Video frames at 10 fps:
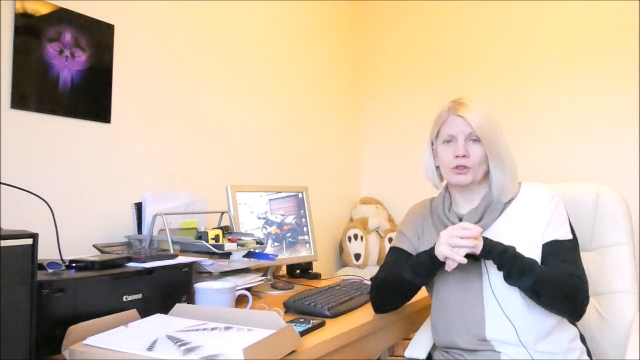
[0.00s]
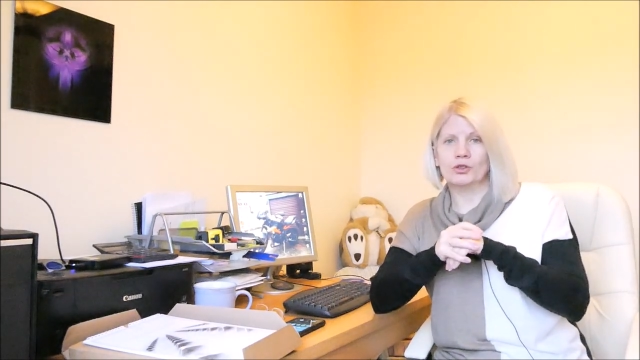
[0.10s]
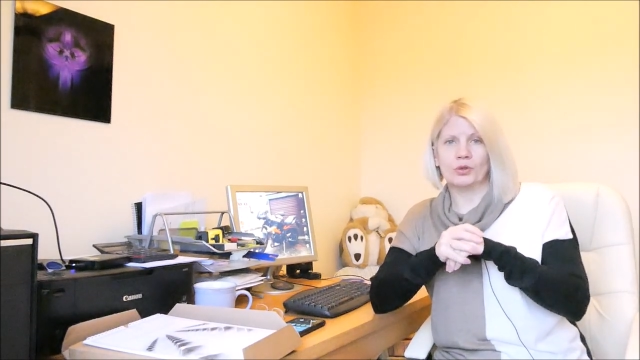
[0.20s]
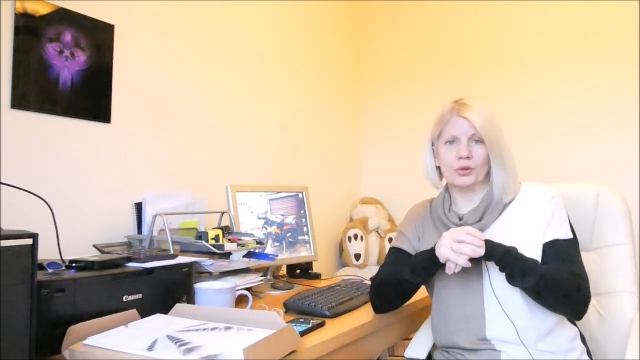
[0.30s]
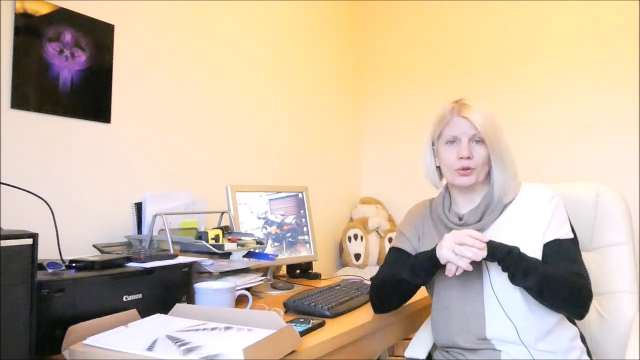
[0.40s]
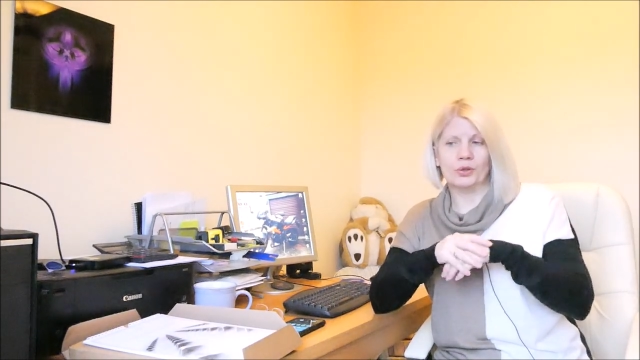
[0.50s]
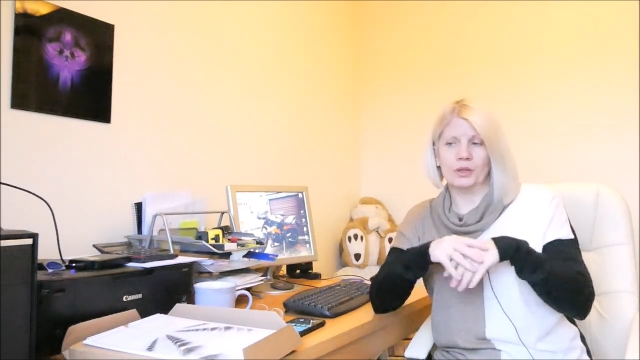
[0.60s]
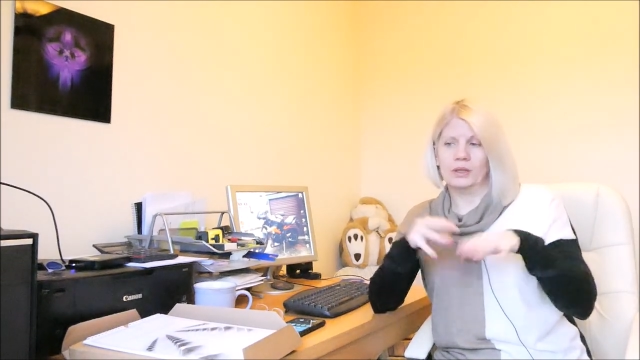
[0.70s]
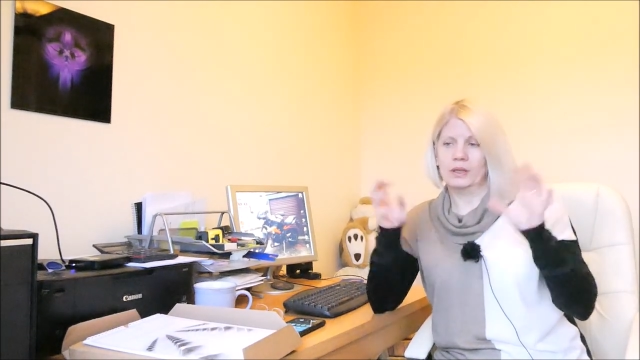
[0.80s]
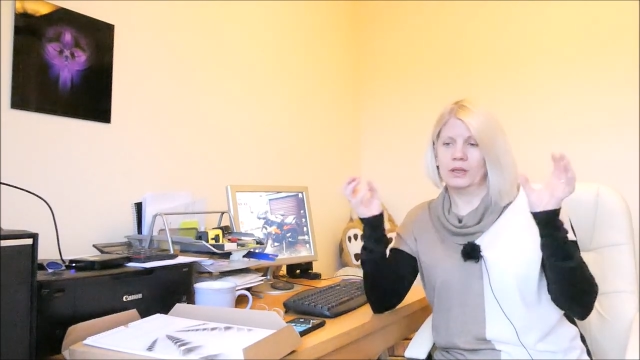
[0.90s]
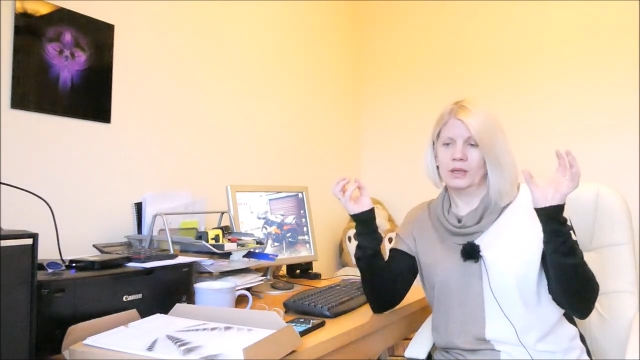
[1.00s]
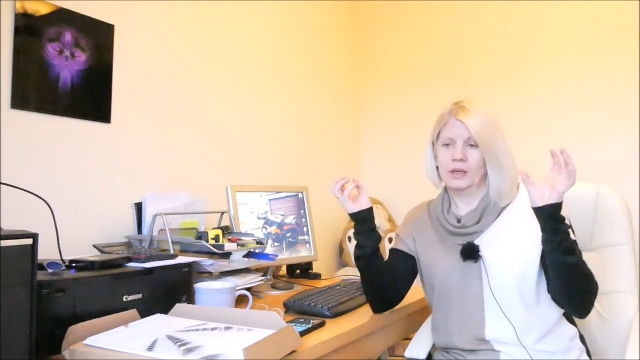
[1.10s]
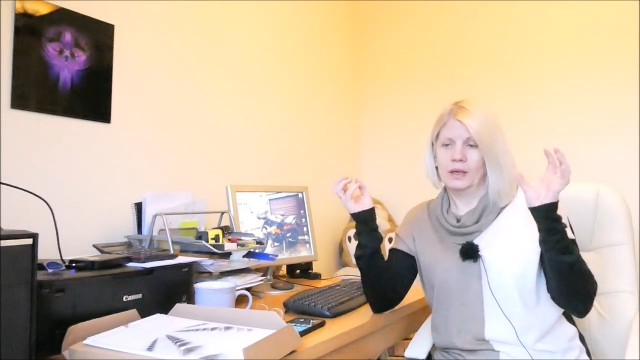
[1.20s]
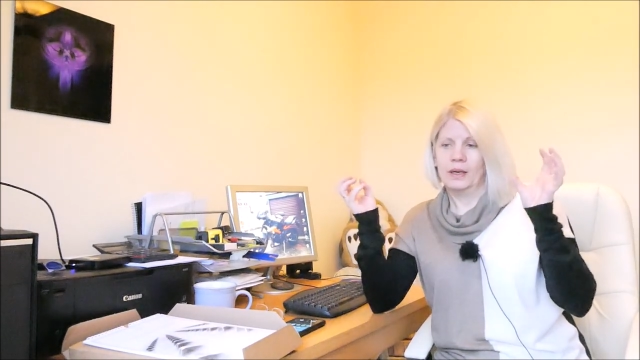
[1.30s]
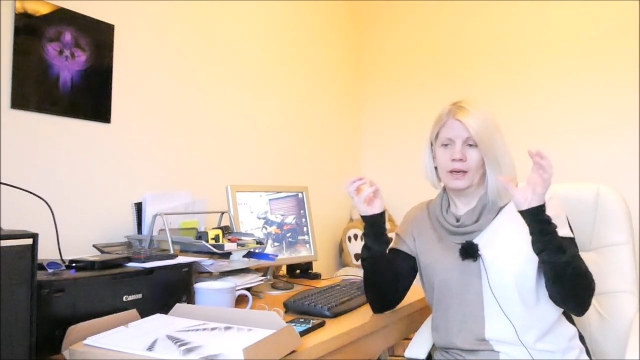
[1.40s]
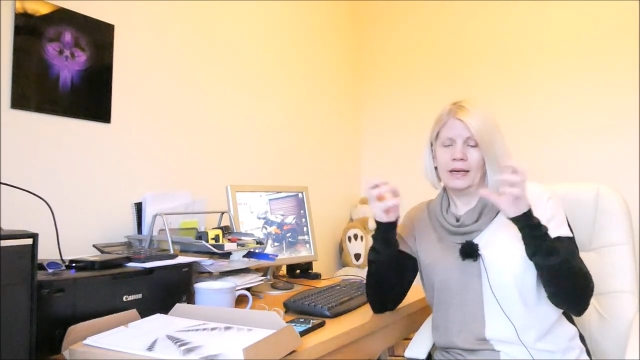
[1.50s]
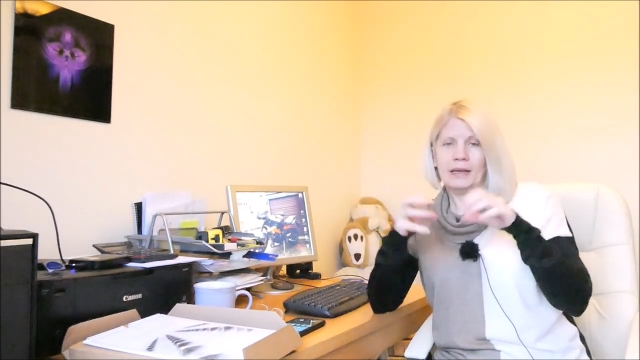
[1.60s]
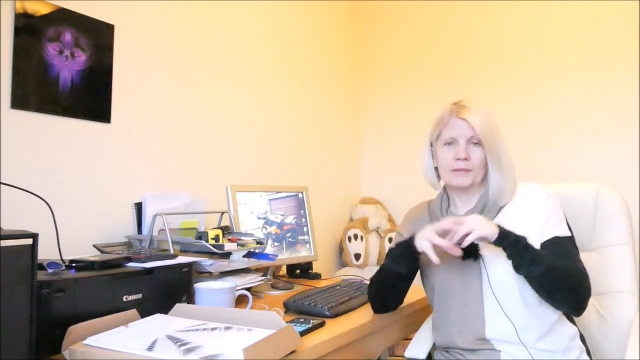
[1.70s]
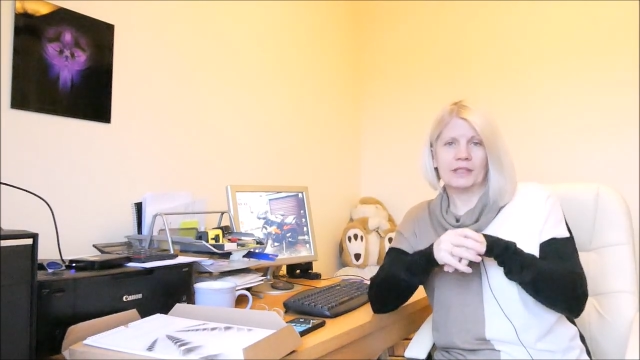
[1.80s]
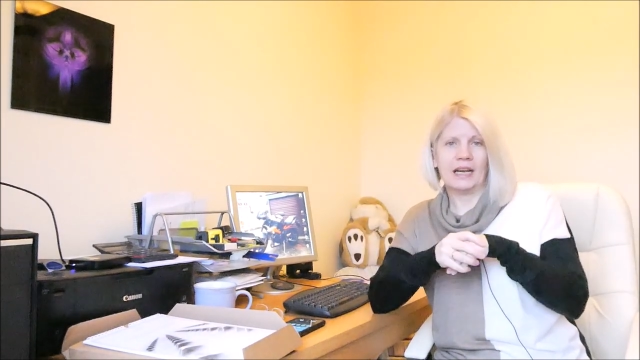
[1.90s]
draw,
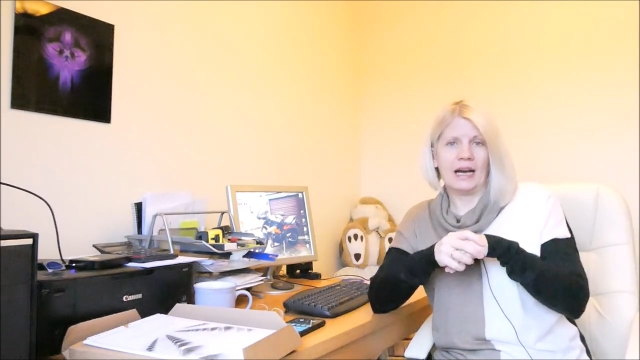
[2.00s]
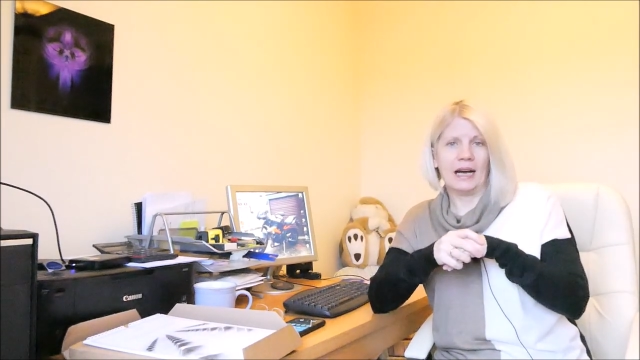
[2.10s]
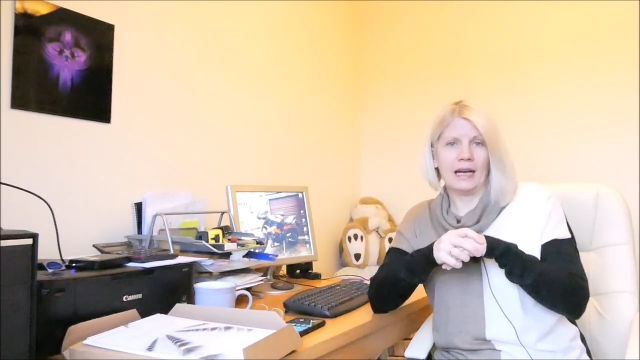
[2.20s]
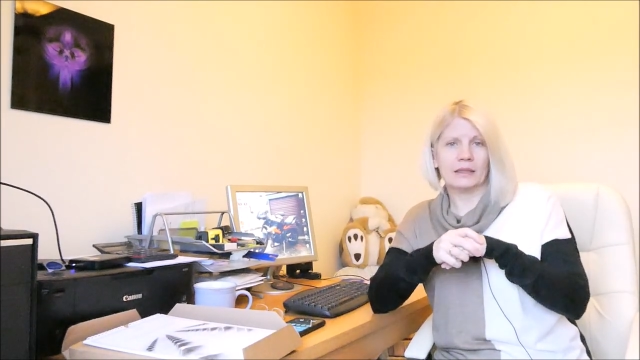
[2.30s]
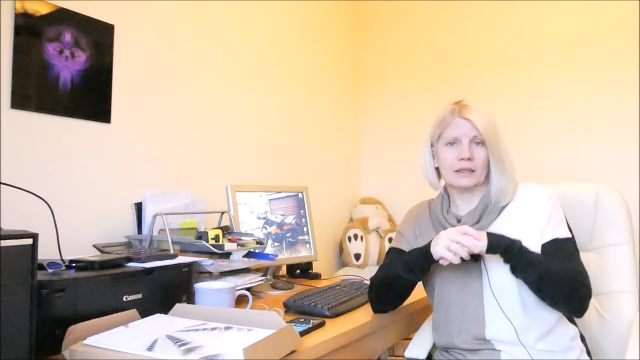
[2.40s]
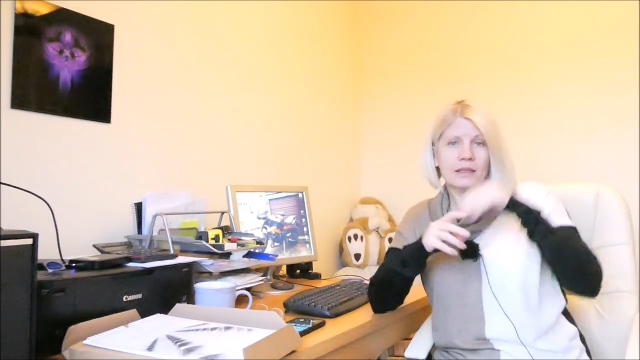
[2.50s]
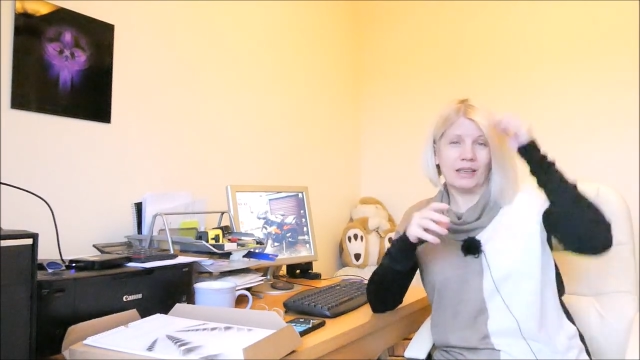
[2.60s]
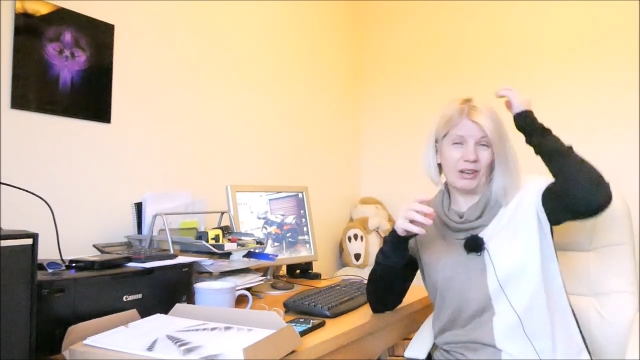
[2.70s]
names in a hat. You